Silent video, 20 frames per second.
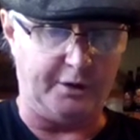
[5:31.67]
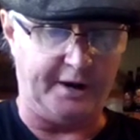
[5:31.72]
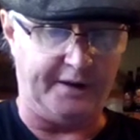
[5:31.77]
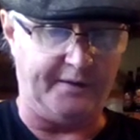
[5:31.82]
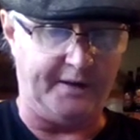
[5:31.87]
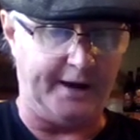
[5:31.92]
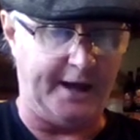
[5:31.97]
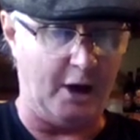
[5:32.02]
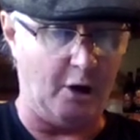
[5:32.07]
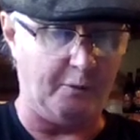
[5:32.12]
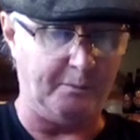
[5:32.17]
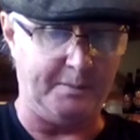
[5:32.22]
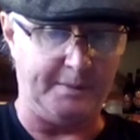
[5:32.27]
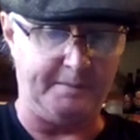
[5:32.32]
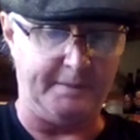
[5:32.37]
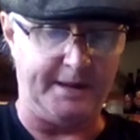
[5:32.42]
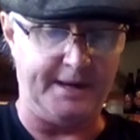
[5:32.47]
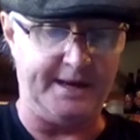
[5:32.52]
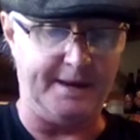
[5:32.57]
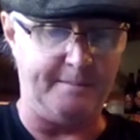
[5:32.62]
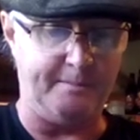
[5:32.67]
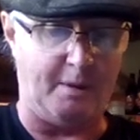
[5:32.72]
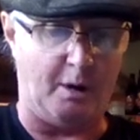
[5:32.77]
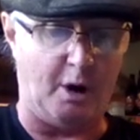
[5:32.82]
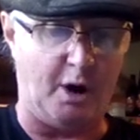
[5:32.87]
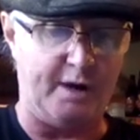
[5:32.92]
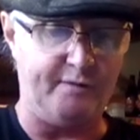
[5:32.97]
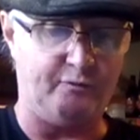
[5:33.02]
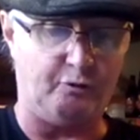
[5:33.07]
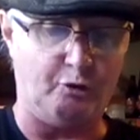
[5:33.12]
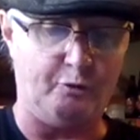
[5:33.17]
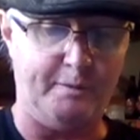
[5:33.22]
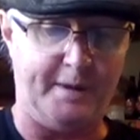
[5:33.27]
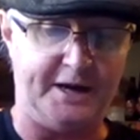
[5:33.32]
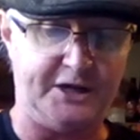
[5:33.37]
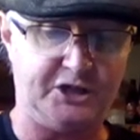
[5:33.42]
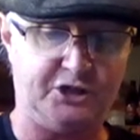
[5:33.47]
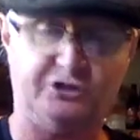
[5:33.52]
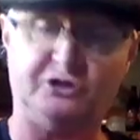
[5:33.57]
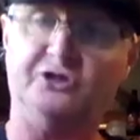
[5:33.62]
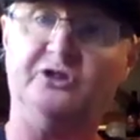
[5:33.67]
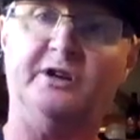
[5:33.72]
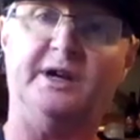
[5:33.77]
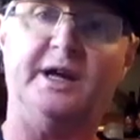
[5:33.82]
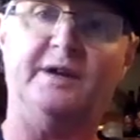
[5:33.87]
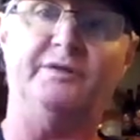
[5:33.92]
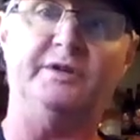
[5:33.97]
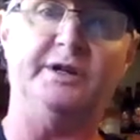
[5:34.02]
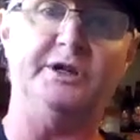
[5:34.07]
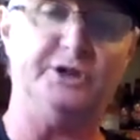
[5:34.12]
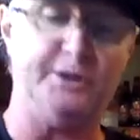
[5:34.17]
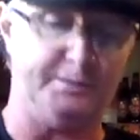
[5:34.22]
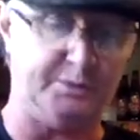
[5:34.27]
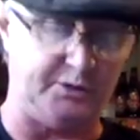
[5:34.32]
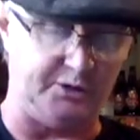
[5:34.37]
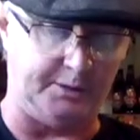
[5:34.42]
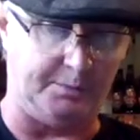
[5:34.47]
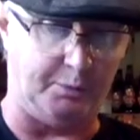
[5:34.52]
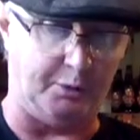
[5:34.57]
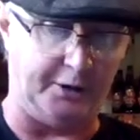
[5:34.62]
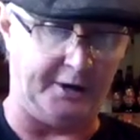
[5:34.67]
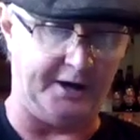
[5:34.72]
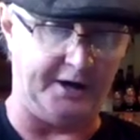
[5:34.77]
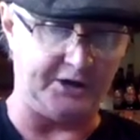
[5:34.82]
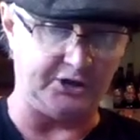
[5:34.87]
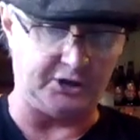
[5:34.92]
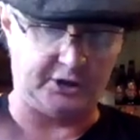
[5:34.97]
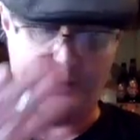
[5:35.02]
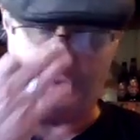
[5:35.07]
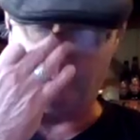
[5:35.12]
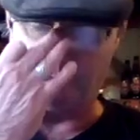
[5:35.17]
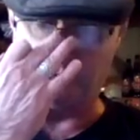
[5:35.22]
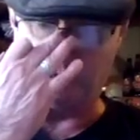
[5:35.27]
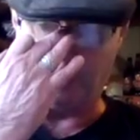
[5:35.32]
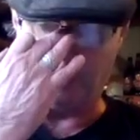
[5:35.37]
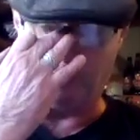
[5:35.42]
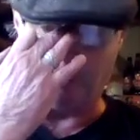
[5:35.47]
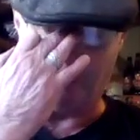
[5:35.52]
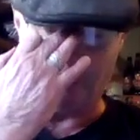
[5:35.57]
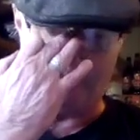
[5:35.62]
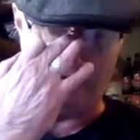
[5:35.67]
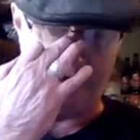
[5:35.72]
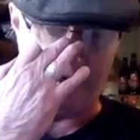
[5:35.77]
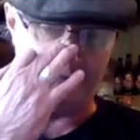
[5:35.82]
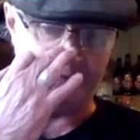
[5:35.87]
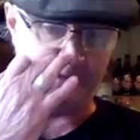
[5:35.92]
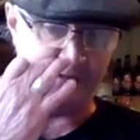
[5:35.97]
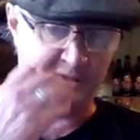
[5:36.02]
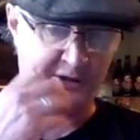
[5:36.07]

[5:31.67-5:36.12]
and that helped me get my overall mash because I didn't have any gypsum to put in it, so that was going to affect it.